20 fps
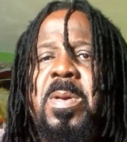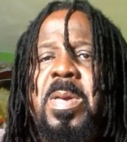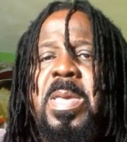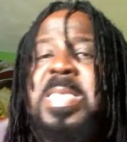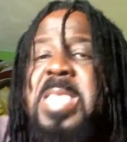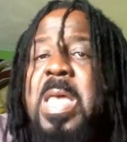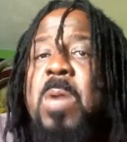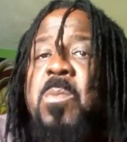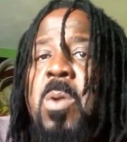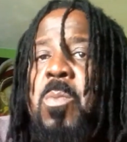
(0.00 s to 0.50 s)
Is
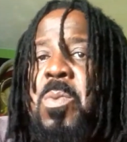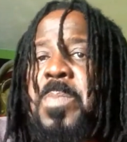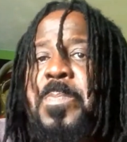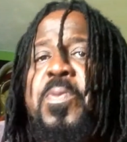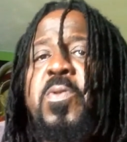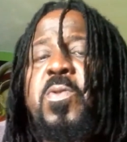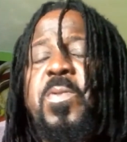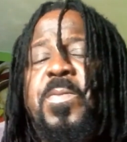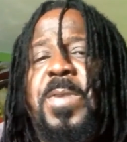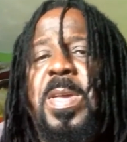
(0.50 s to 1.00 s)
that what we're
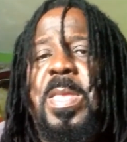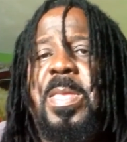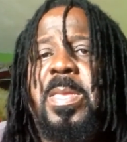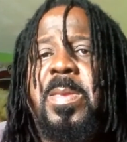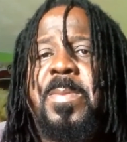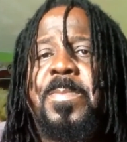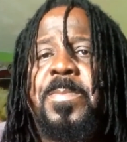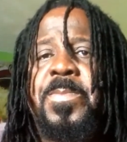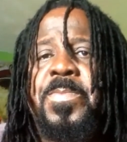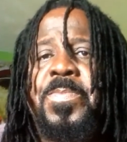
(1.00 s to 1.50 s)
proving?
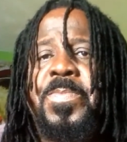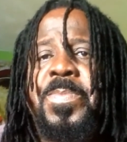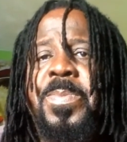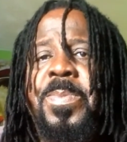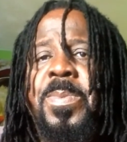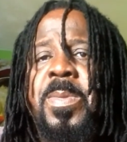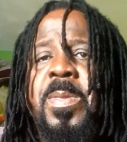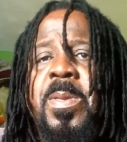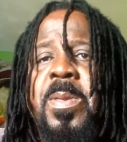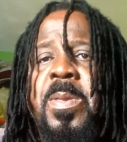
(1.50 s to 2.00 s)

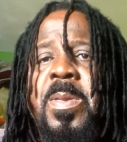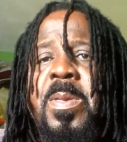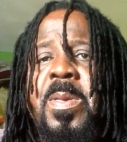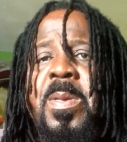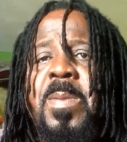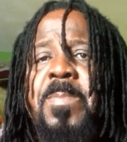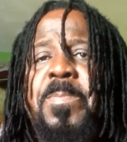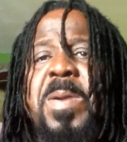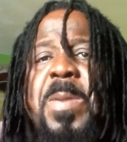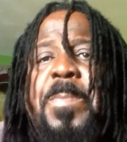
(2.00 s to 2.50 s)

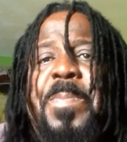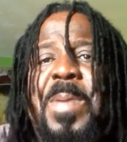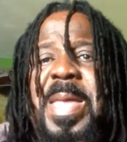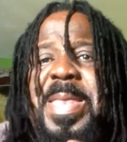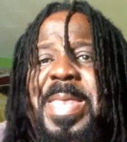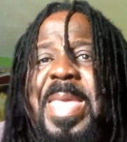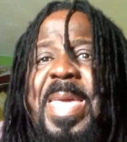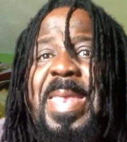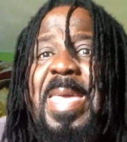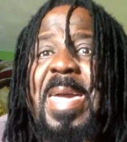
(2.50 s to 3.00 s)
People are
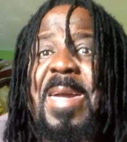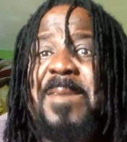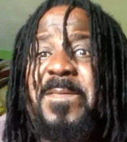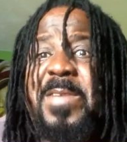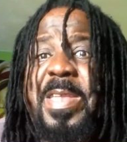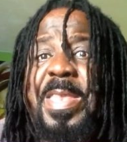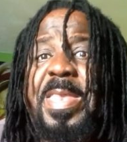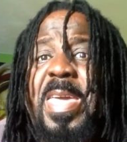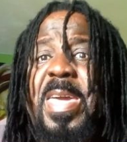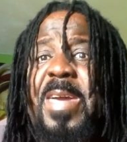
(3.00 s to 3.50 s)
dead
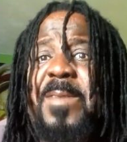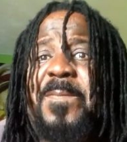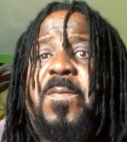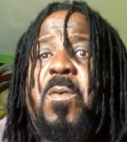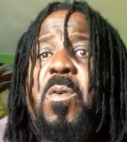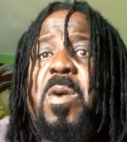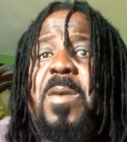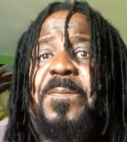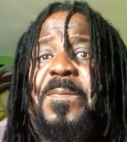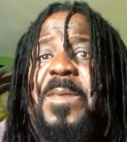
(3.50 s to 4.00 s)
every day,
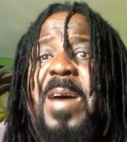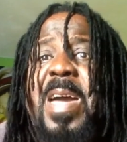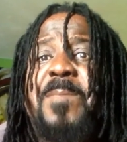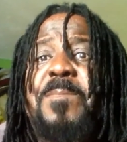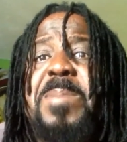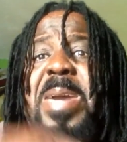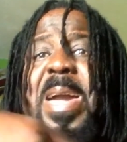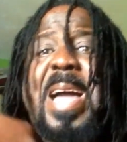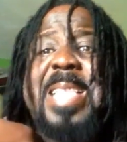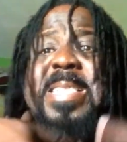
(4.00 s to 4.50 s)
4 or 5.
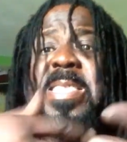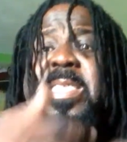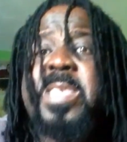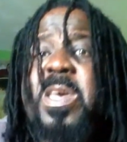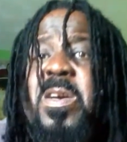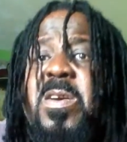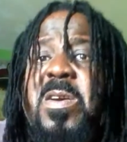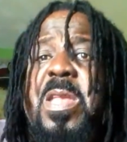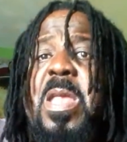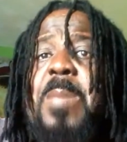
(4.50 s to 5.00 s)
Me
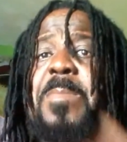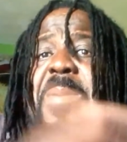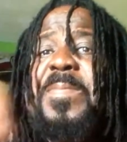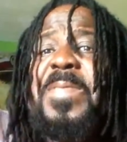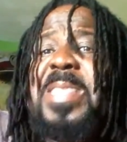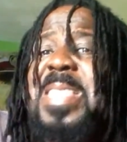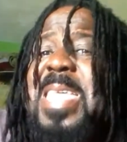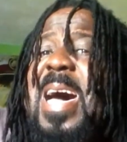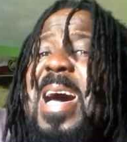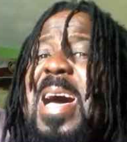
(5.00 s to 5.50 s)
concerned, I'm
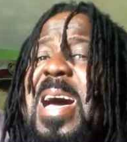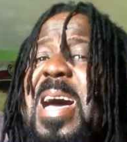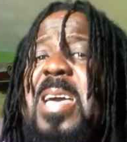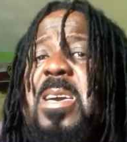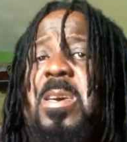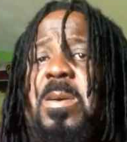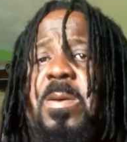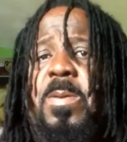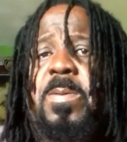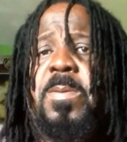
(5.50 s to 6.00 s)
having to
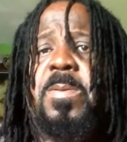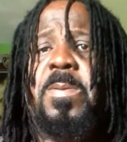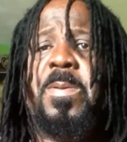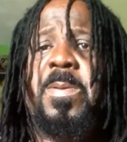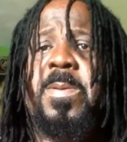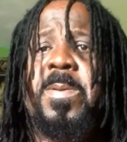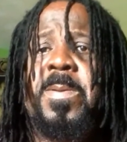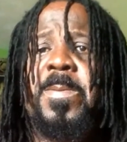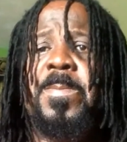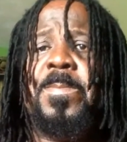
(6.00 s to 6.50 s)
talk.
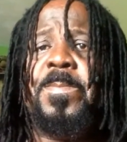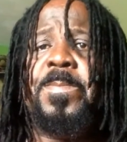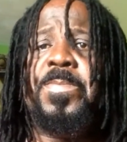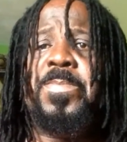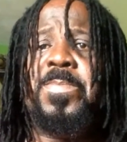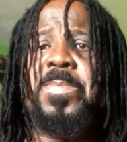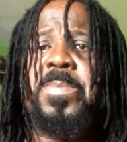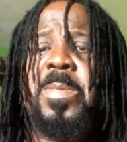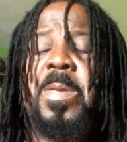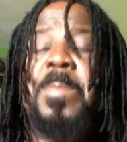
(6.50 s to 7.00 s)

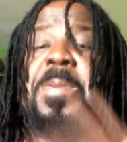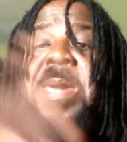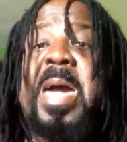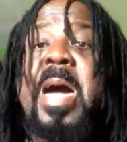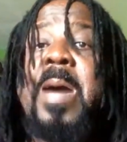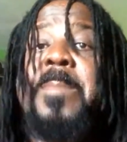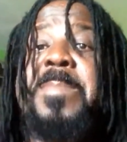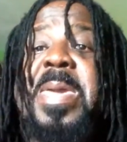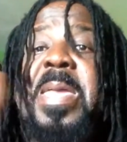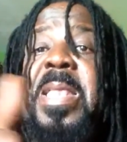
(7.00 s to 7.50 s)

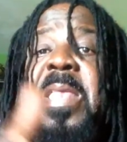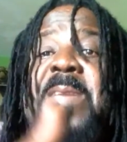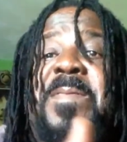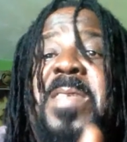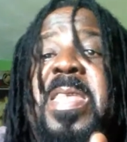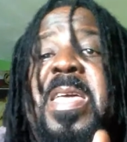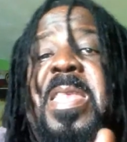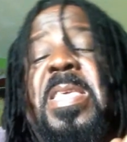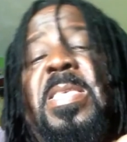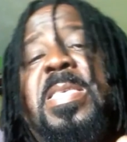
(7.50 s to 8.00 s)
Because me
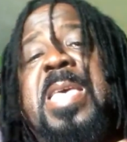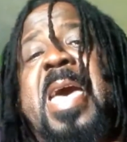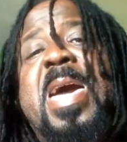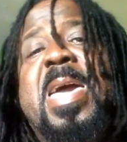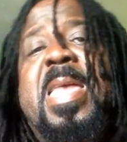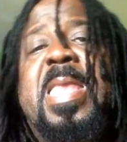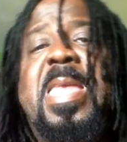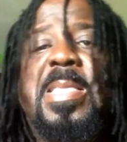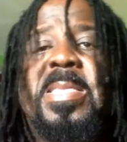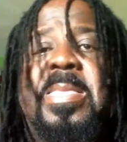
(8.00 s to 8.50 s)
living at this
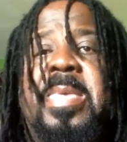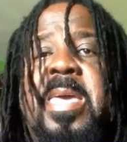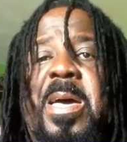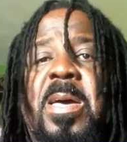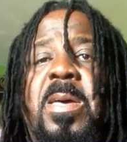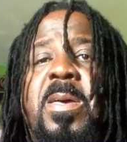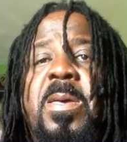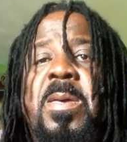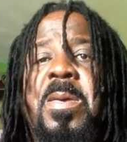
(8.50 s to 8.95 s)
island here.